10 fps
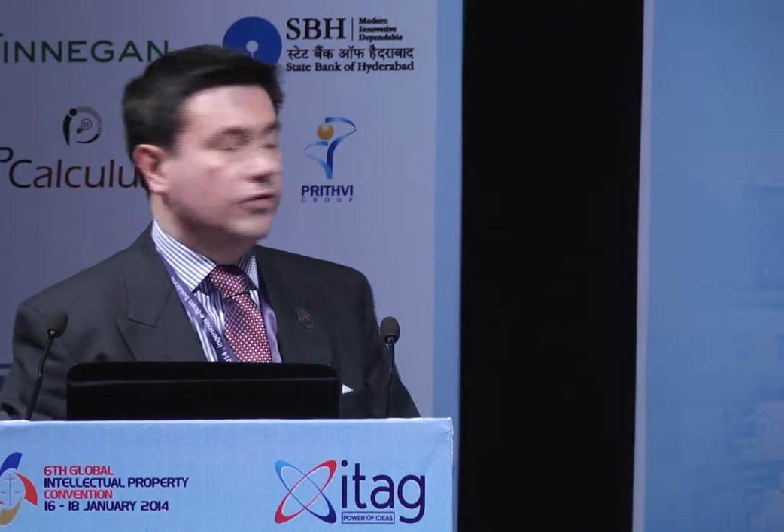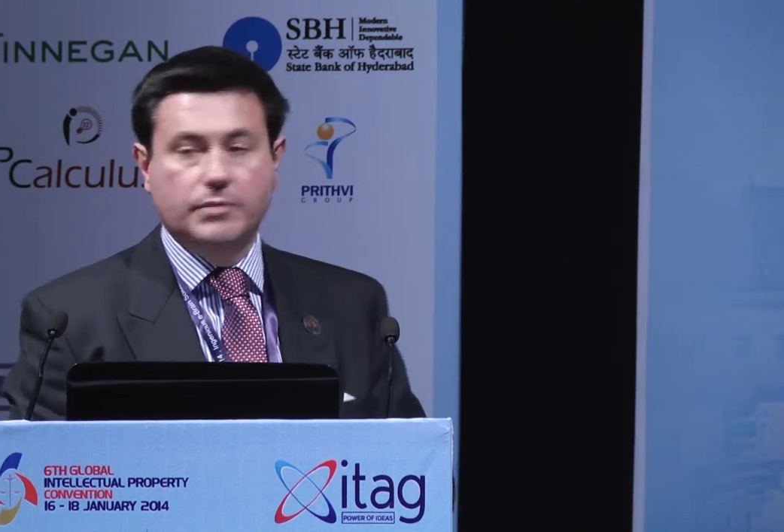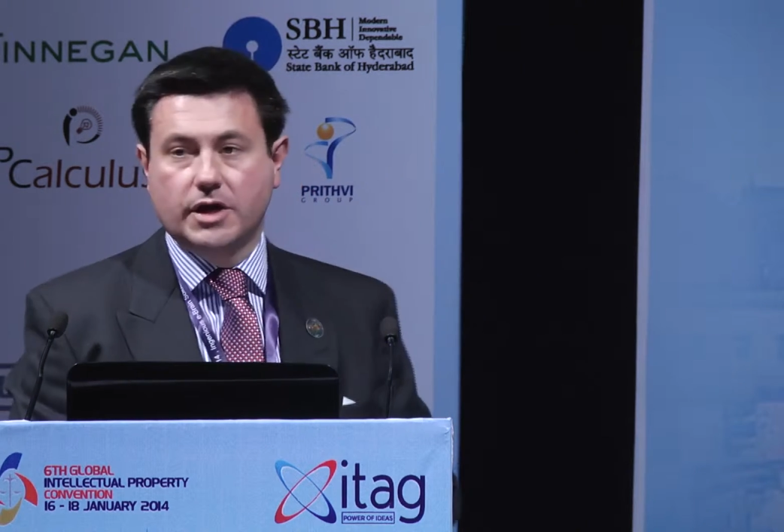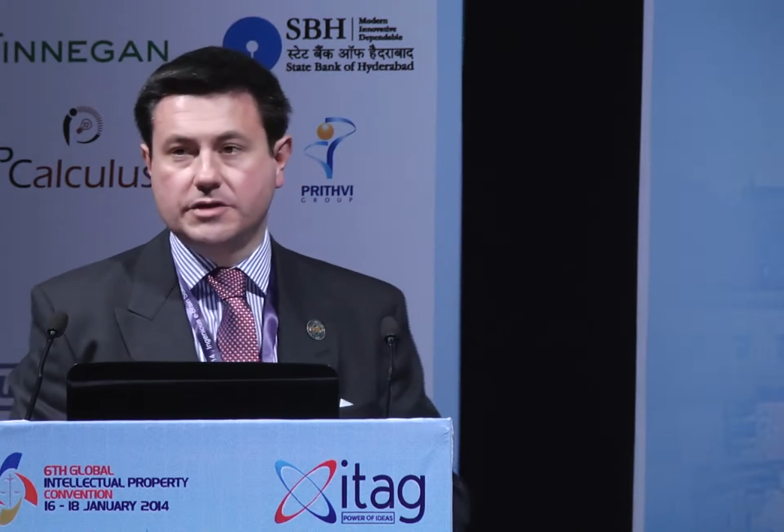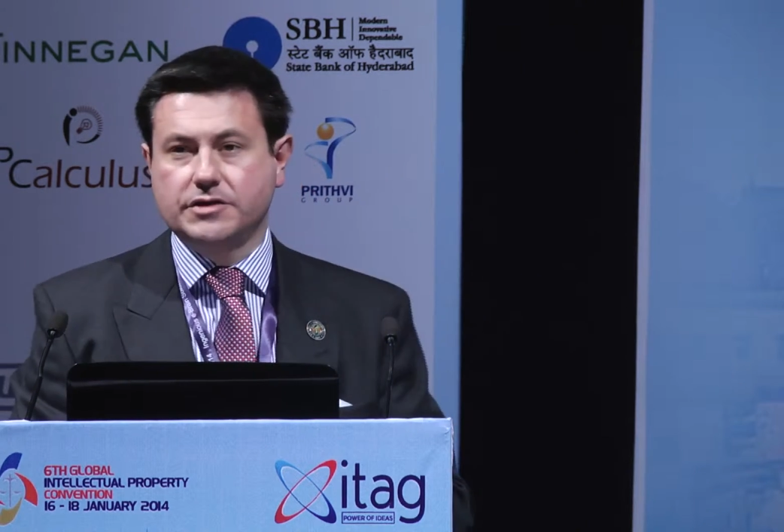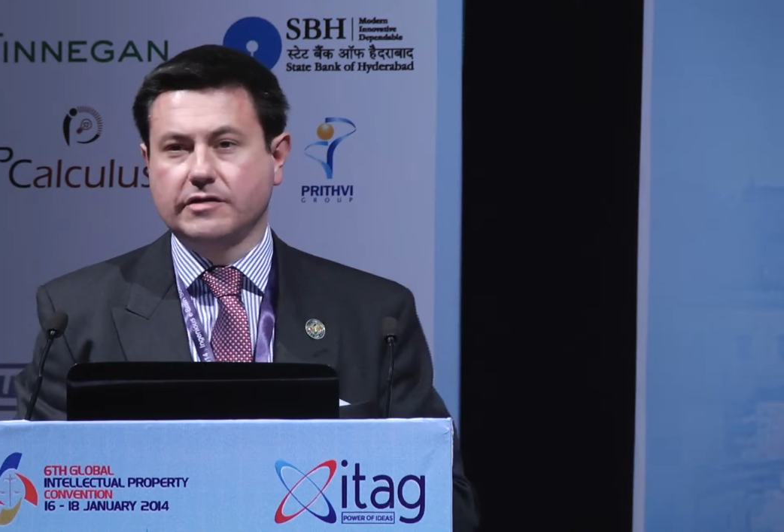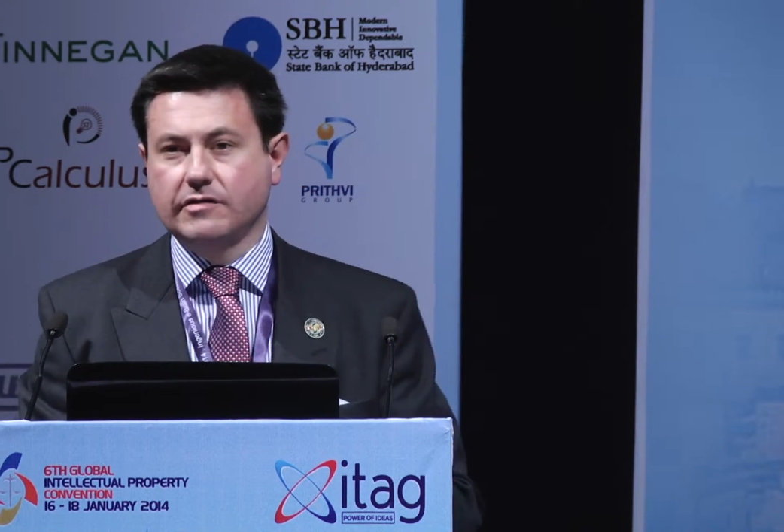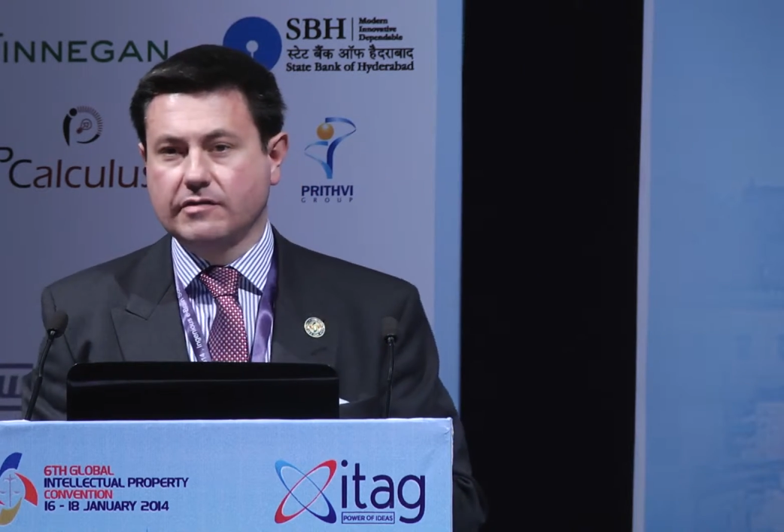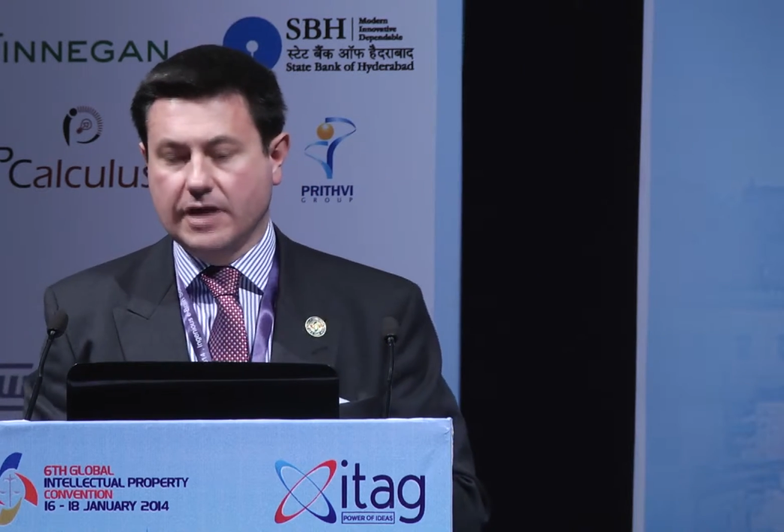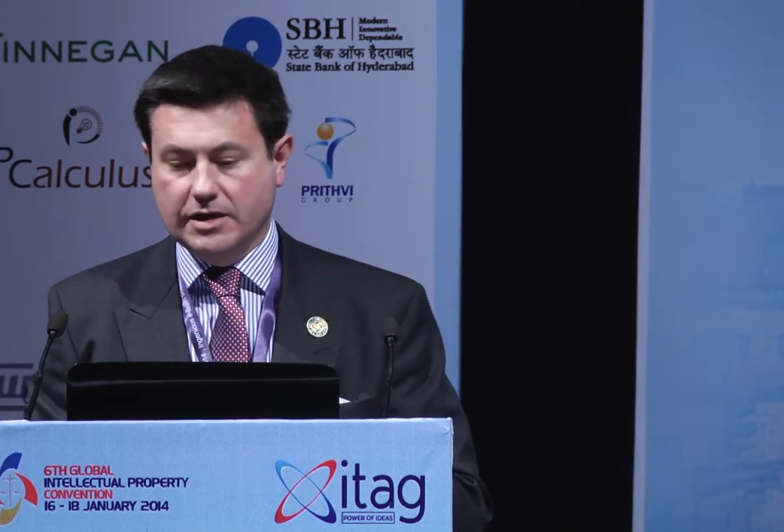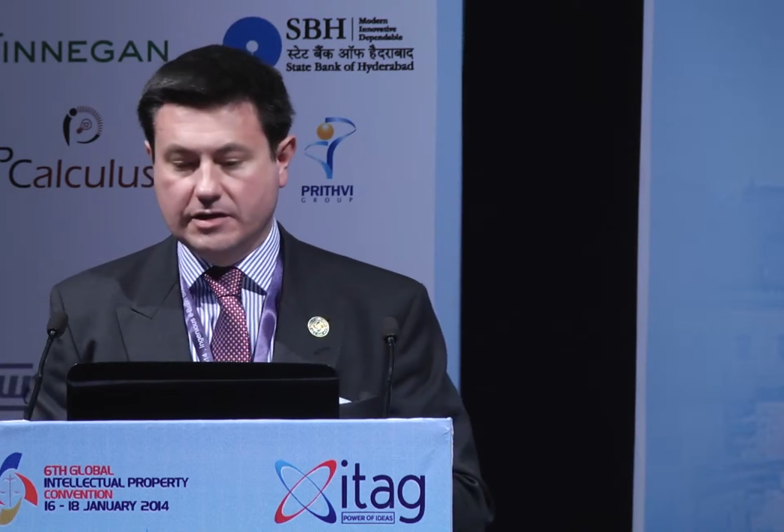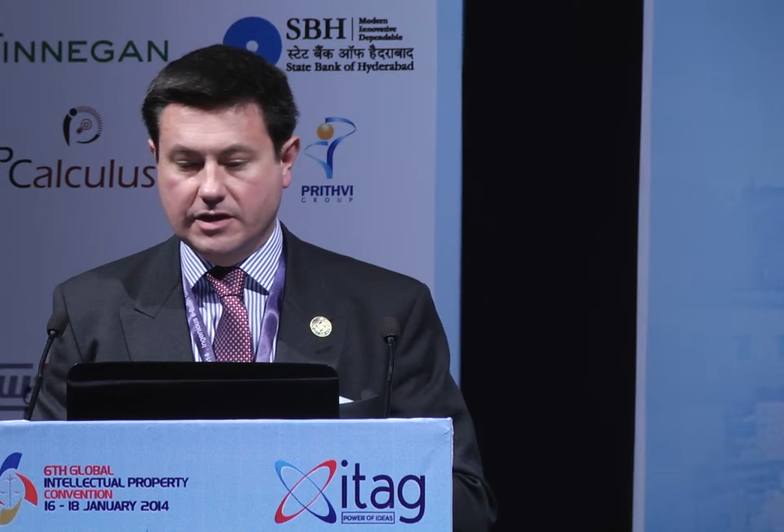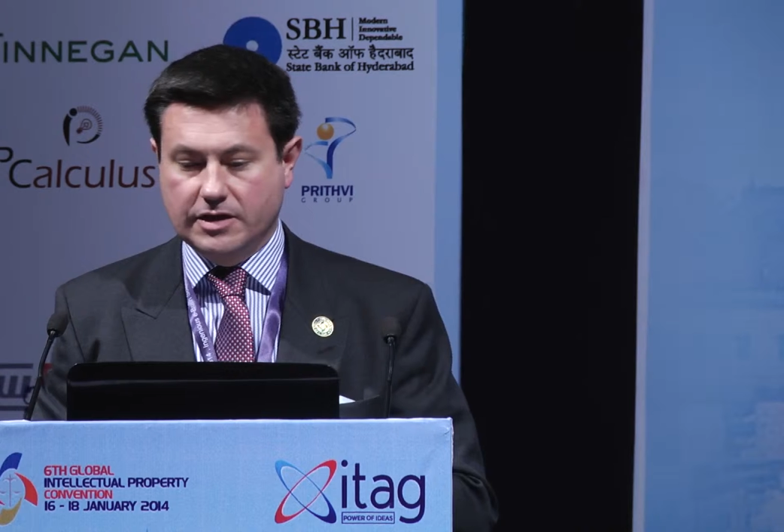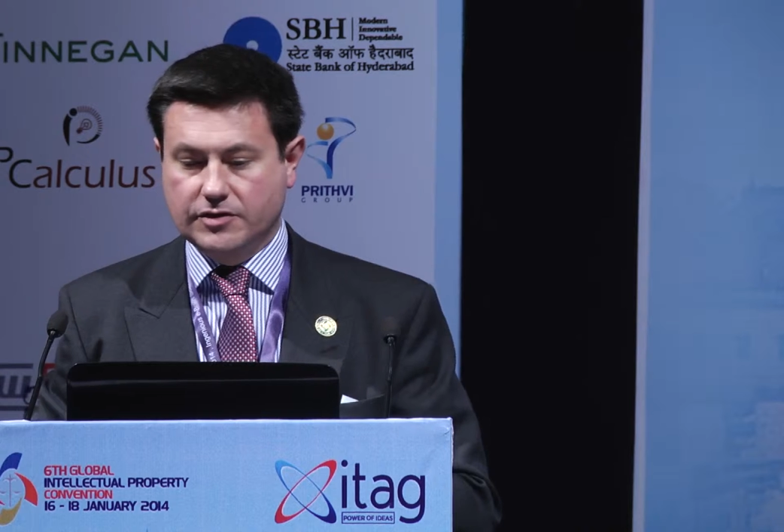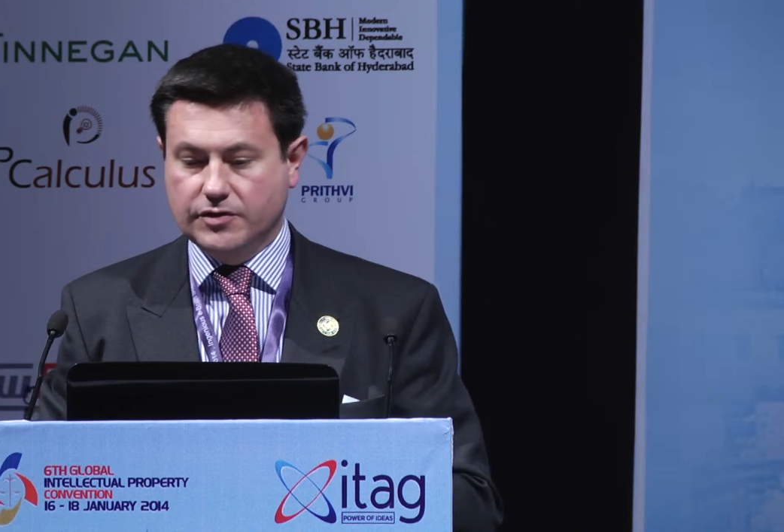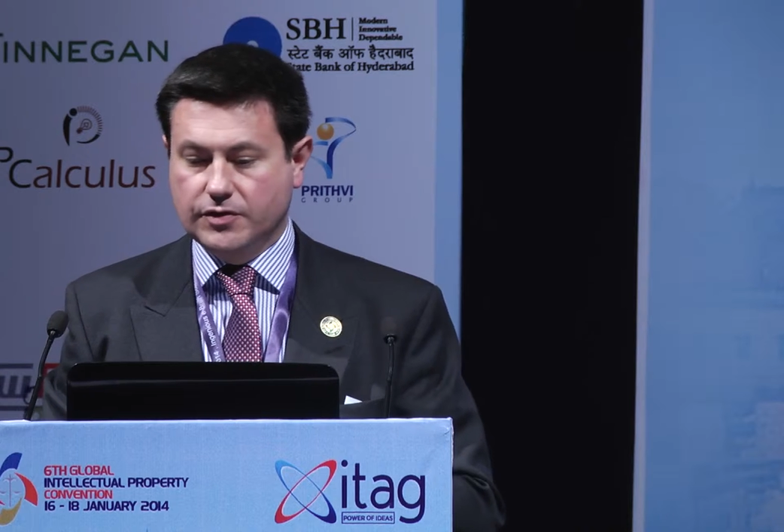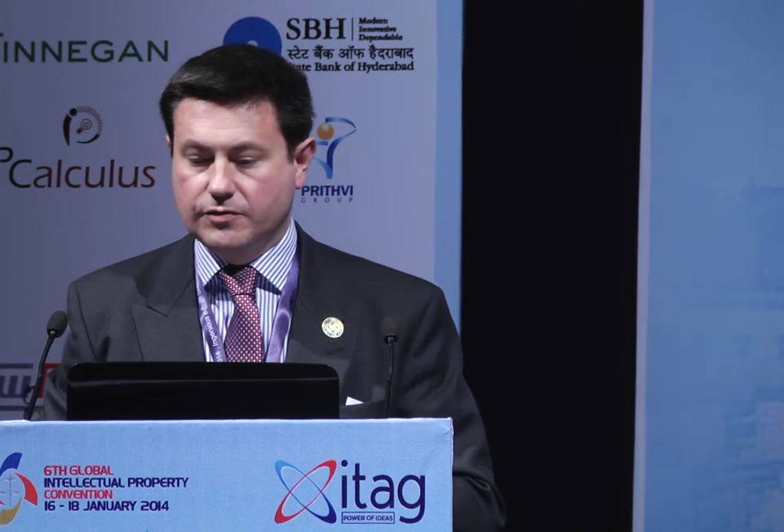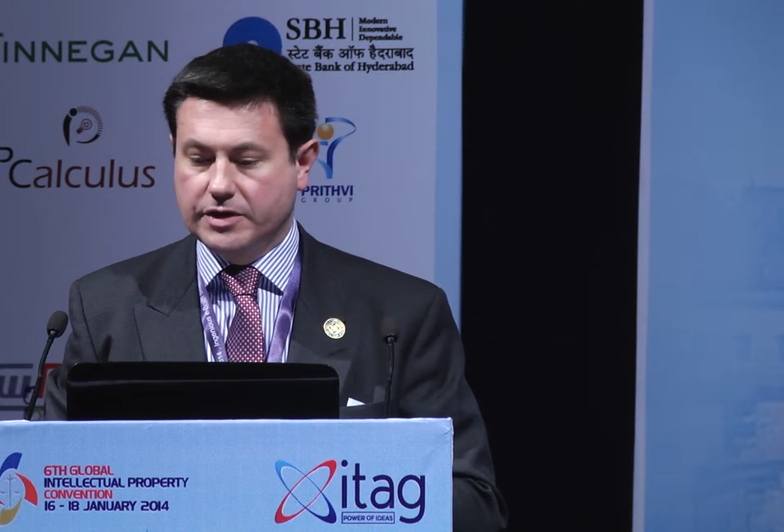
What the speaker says: the Merchants entered into